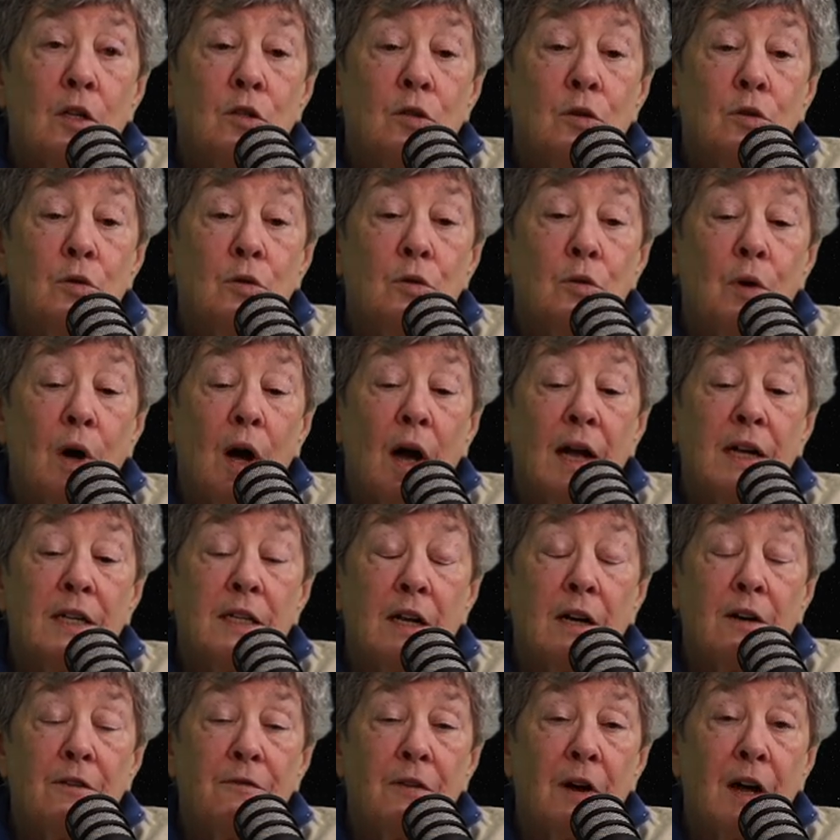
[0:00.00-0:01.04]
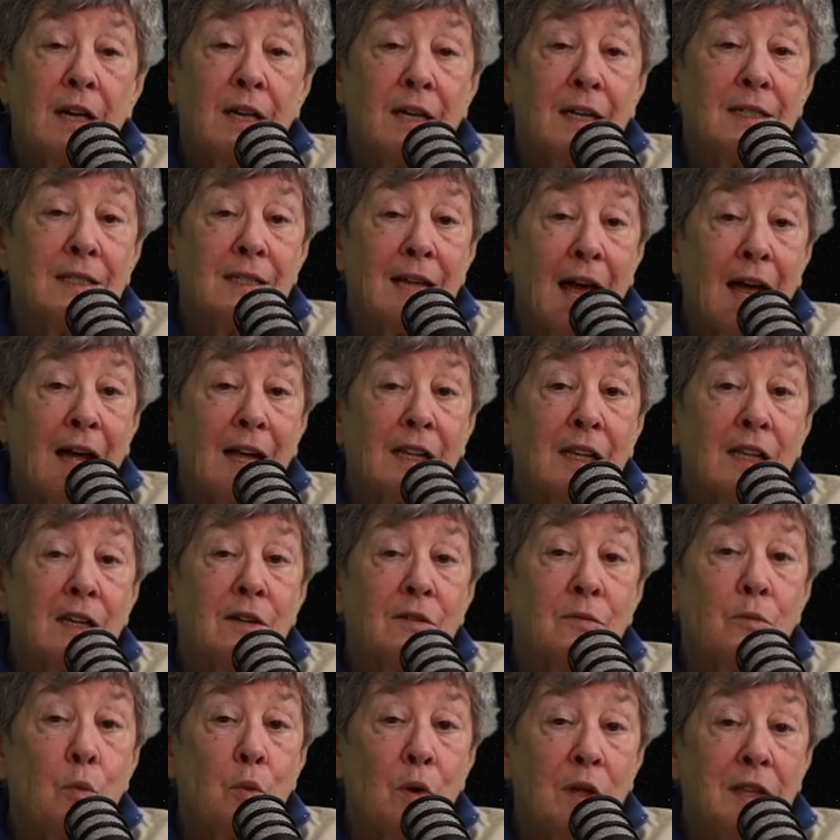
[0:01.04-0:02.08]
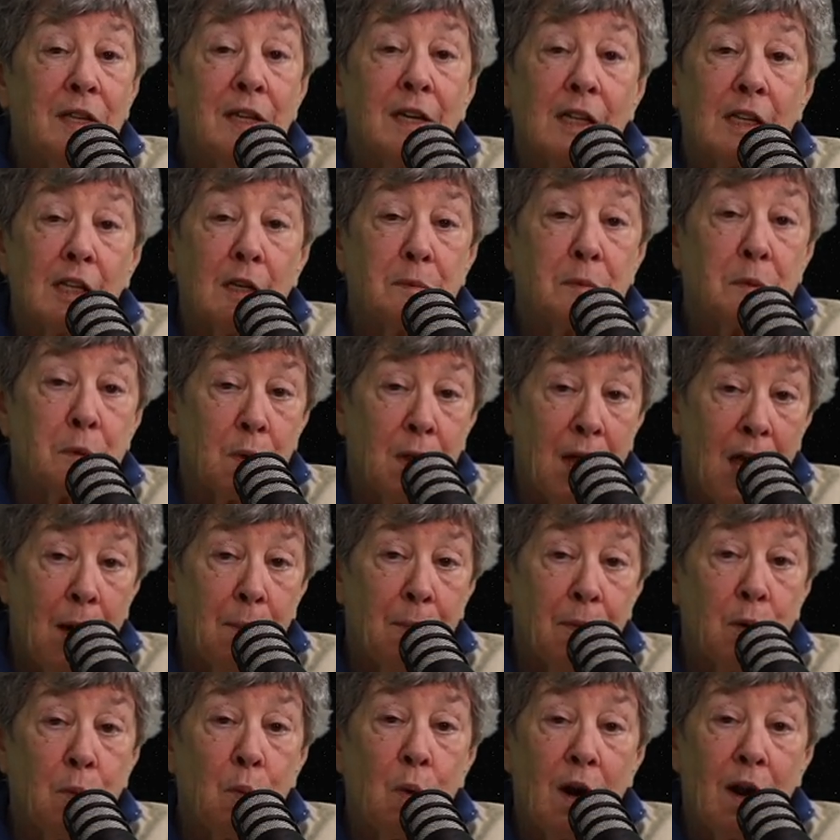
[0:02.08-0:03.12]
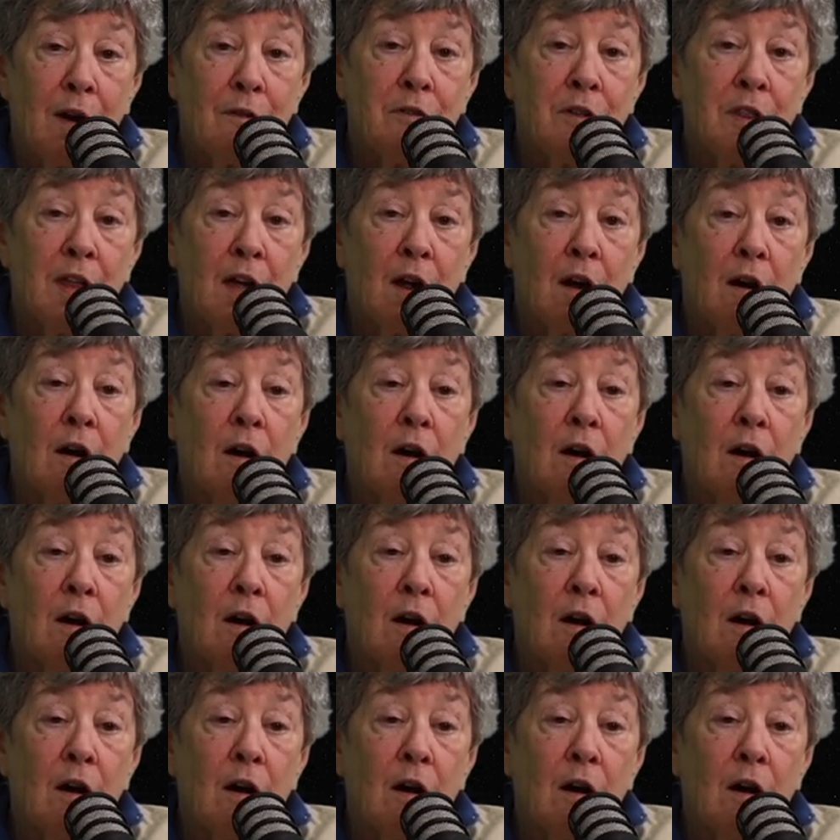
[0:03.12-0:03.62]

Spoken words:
to identify exactly when the eclipse will happen, wherever they